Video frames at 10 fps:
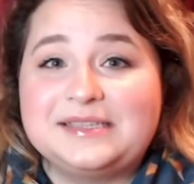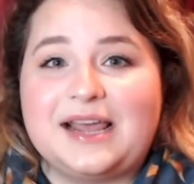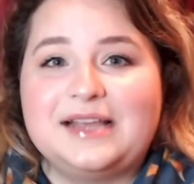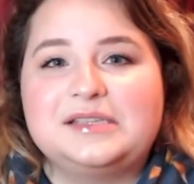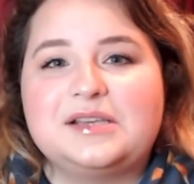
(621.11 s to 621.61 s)

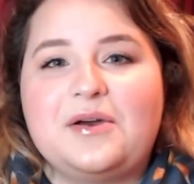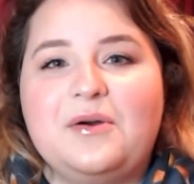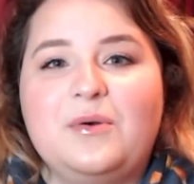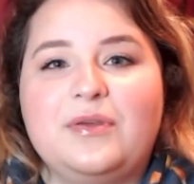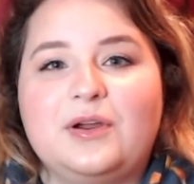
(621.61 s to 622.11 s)
And
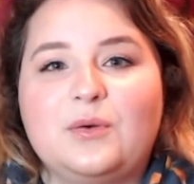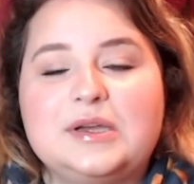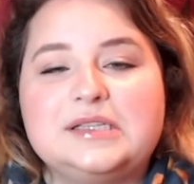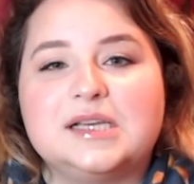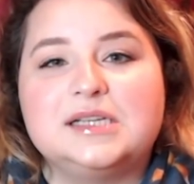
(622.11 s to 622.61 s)
so there
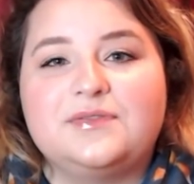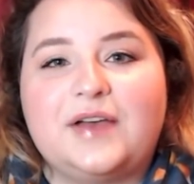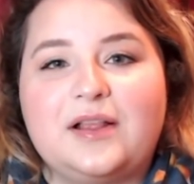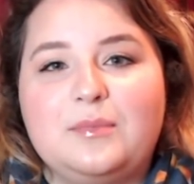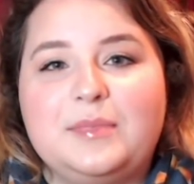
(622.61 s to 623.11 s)
was a
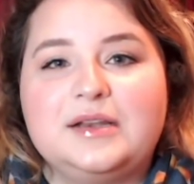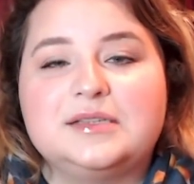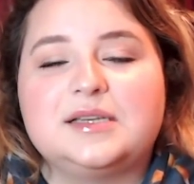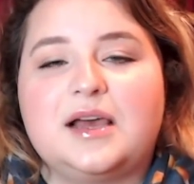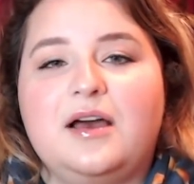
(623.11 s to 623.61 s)
development
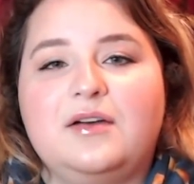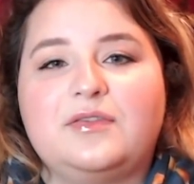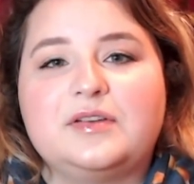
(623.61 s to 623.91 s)
of